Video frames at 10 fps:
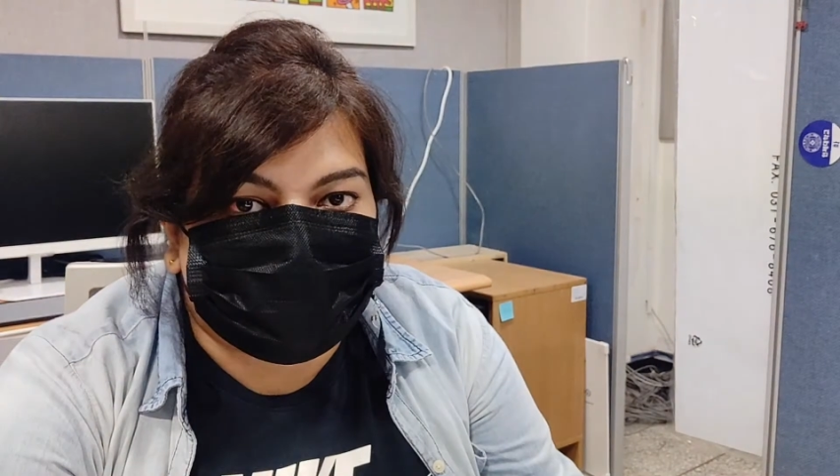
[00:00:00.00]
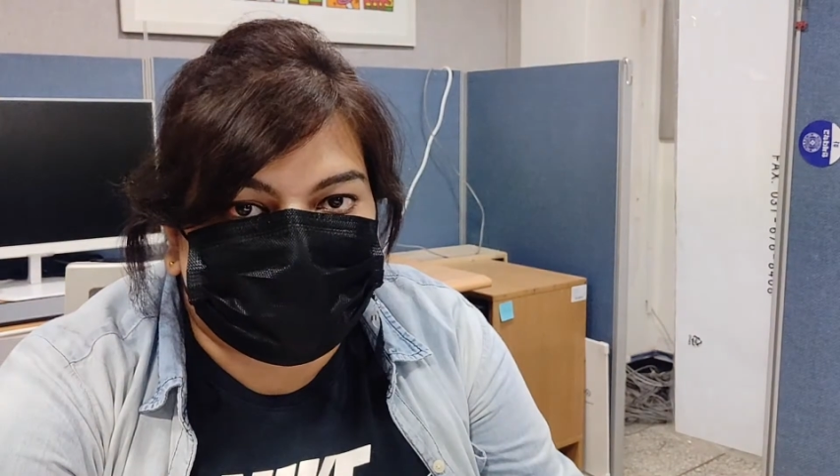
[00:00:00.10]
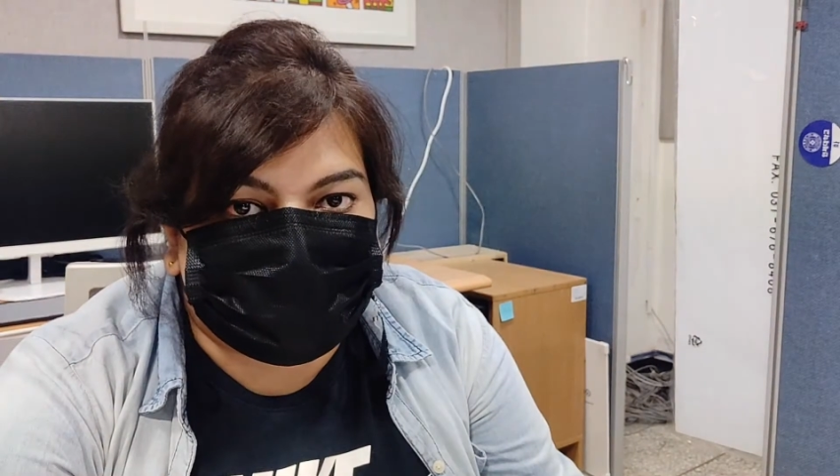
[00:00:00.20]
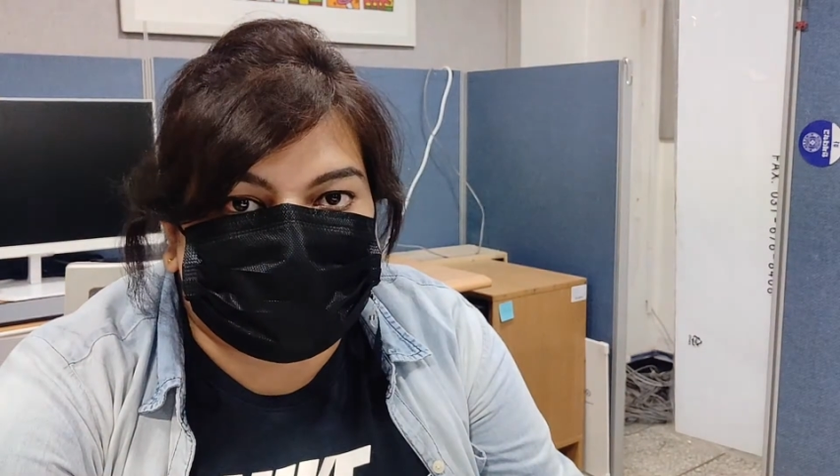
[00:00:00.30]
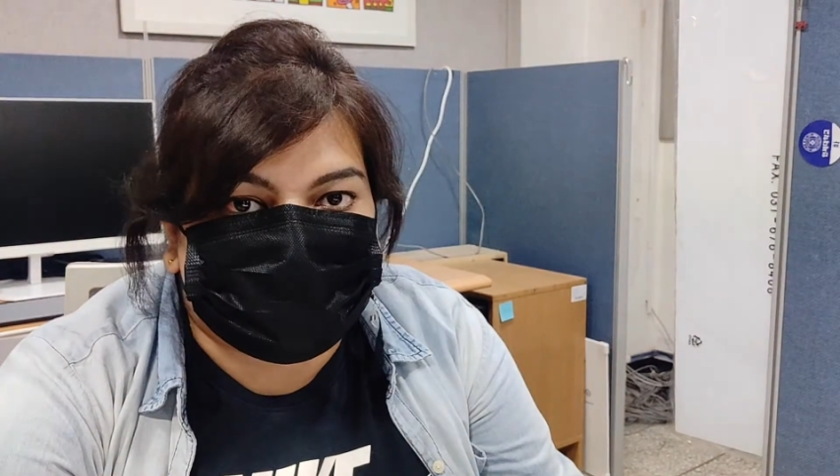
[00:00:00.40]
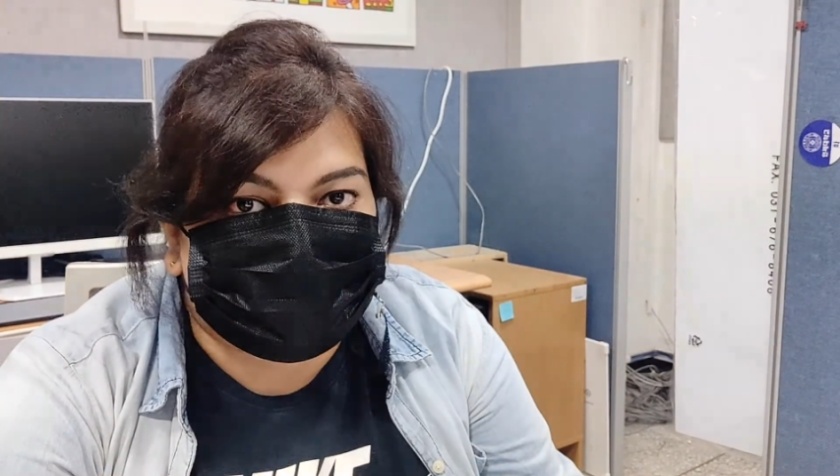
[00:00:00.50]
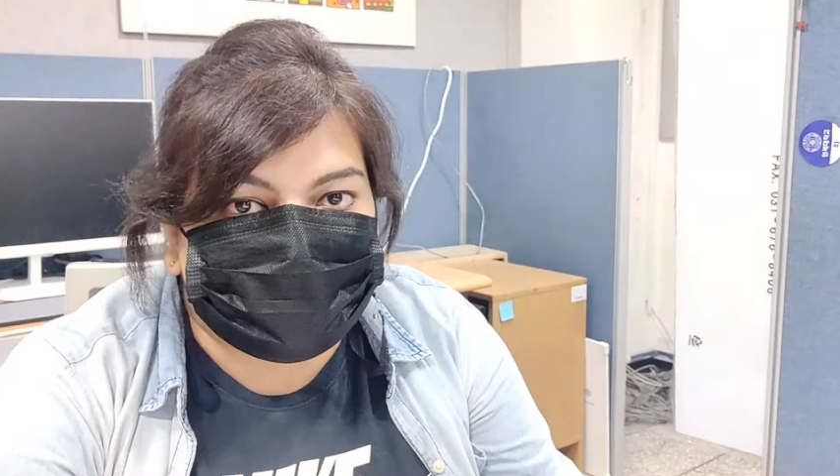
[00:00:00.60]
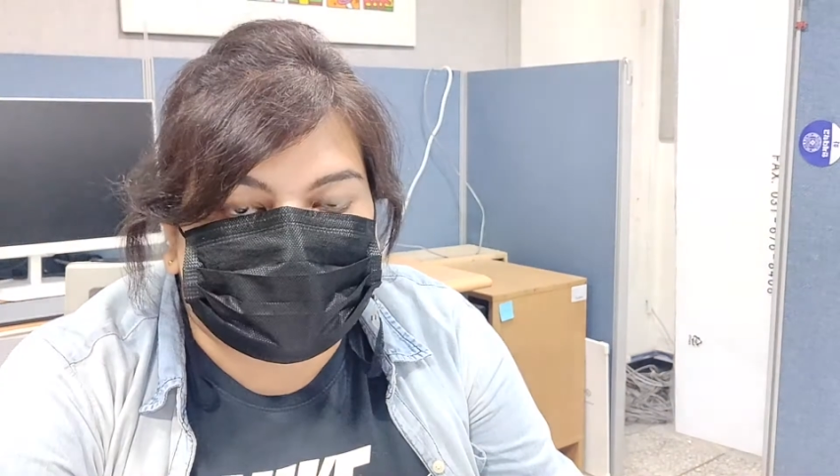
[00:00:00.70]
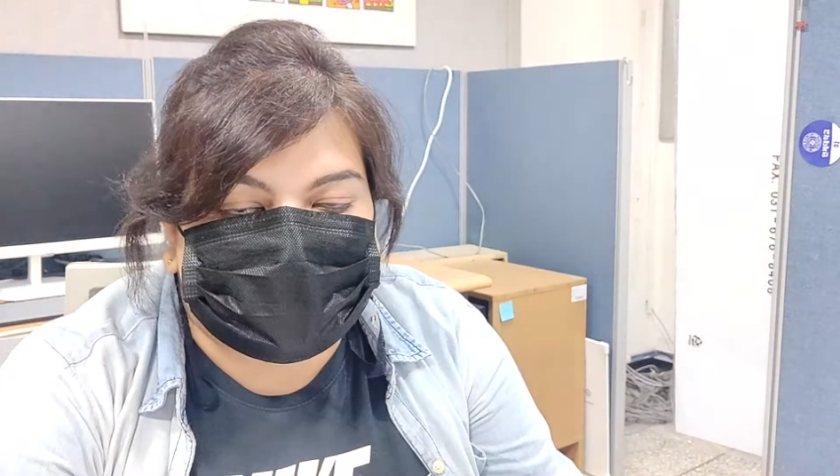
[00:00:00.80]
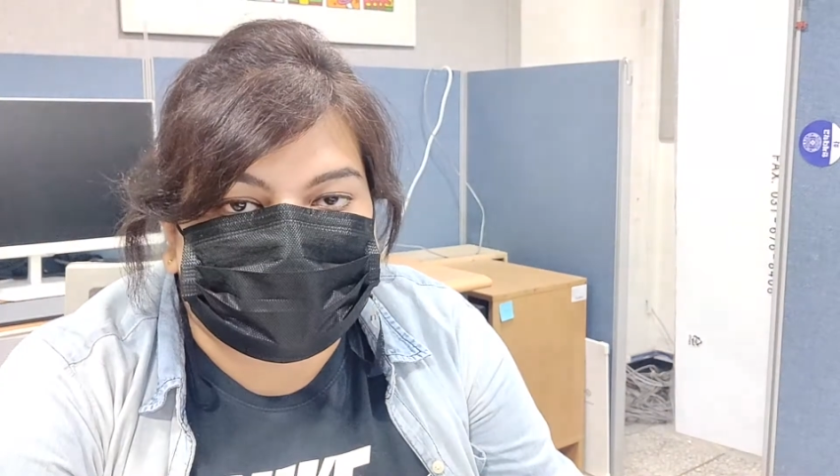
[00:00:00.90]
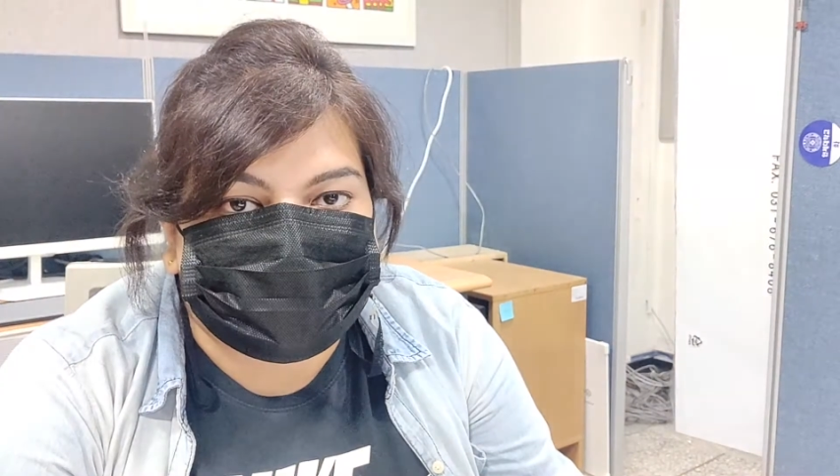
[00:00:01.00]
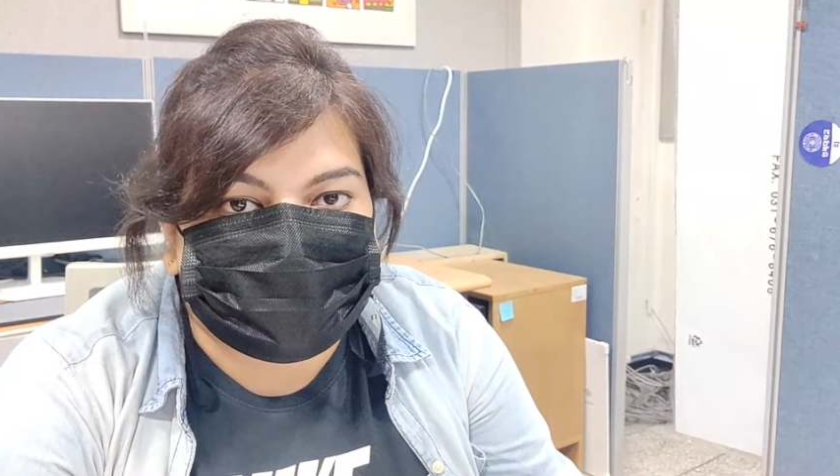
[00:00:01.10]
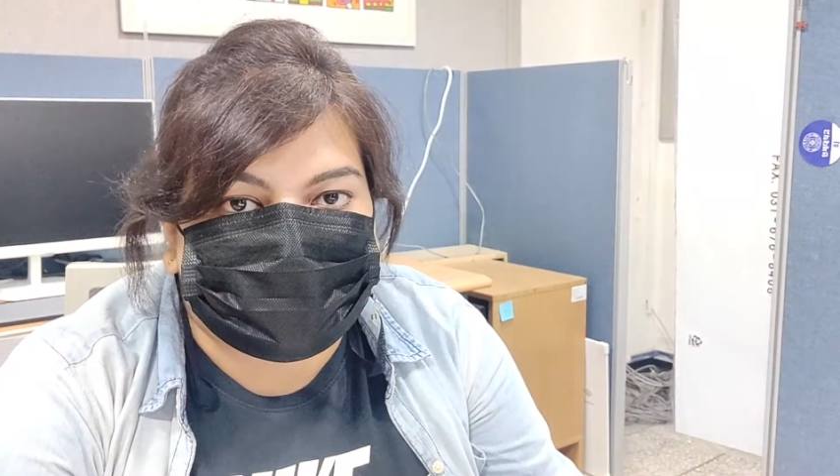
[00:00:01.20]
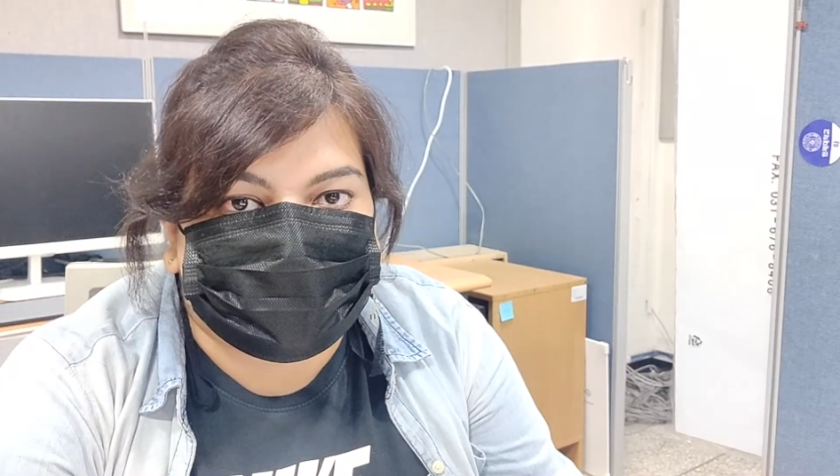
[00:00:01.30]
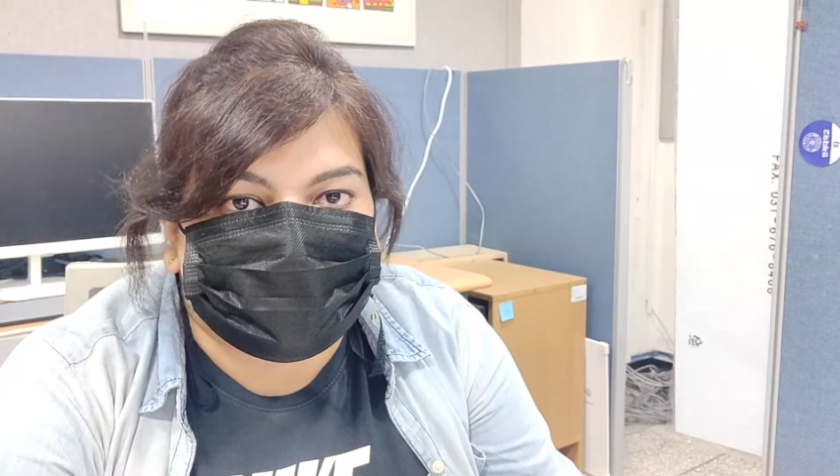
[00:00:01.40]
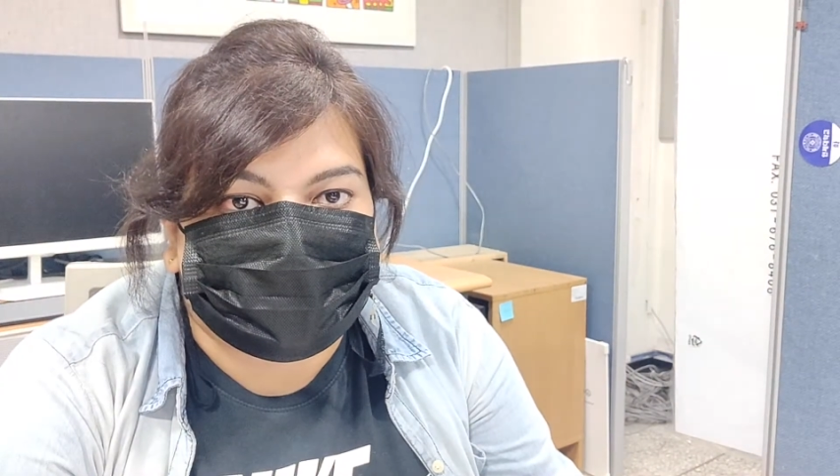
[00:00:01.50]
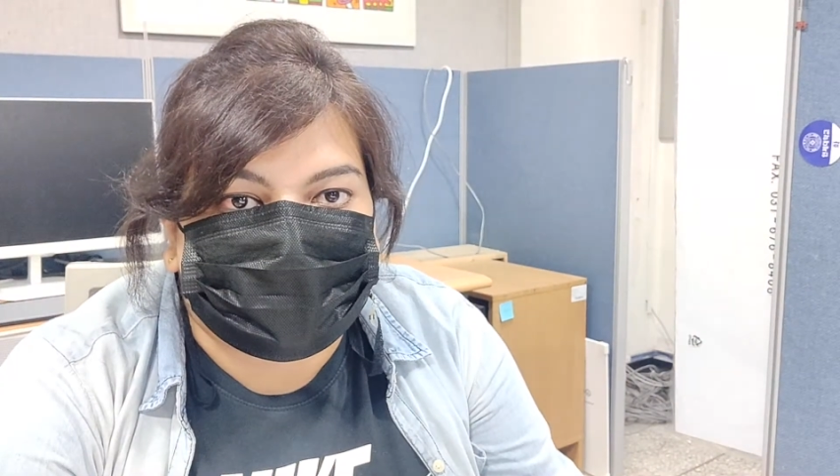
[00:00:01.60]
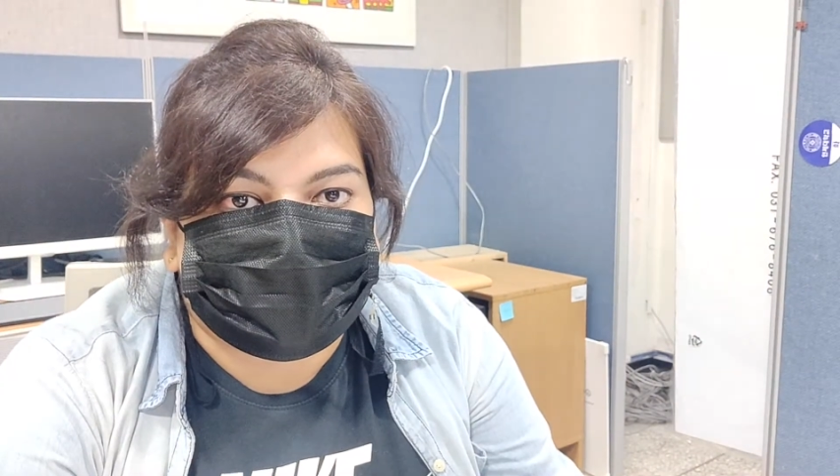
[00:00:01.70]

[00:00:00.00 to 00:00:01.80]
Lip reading: anything about design, so